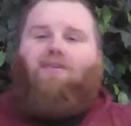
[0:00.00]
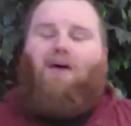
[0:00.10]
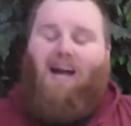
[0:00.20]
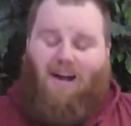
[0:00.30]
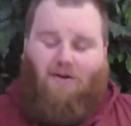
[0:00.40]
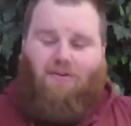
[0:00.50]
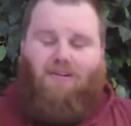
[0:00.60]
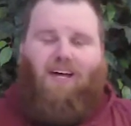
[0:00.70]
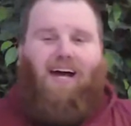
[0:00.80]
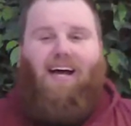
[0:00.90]
Wow.
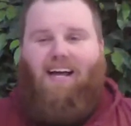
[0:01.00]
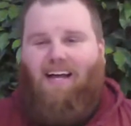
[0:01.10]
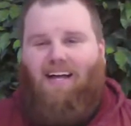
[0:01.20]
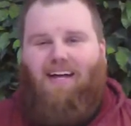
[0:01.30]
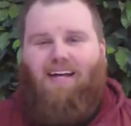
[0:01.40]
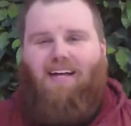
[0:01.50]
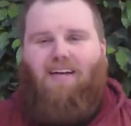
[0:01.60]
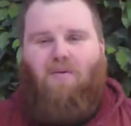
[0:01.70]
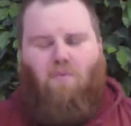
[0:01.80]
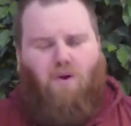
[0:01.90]

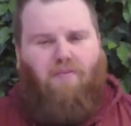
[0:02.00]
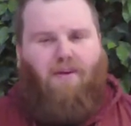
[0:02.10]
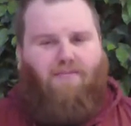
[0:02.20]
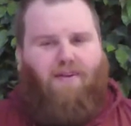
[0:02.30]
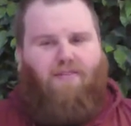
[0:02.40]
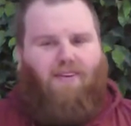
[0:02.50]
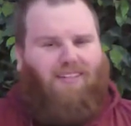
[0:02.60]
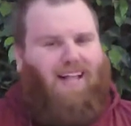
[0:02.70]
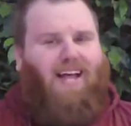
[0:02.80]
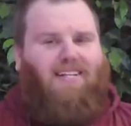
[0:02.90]
One of my favorite
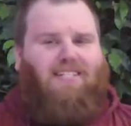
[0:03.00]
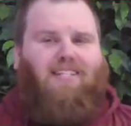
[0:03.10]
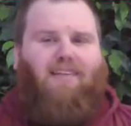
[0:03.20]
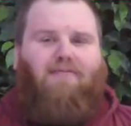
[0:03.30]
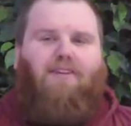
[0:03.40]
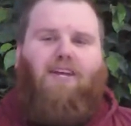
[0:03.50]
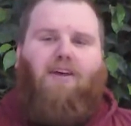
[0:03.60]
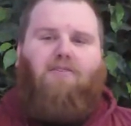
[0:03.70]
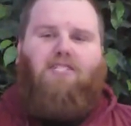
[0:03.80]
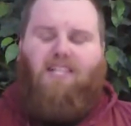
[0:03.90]
lines in that
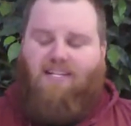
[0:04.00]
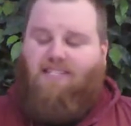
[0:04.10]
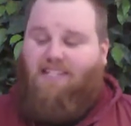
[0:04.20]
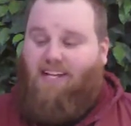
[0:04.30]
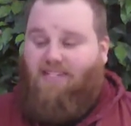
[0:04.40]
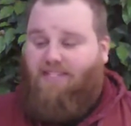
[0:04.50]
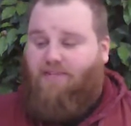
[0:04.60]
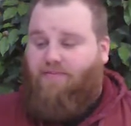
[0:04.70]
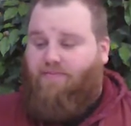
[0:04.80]
video says this: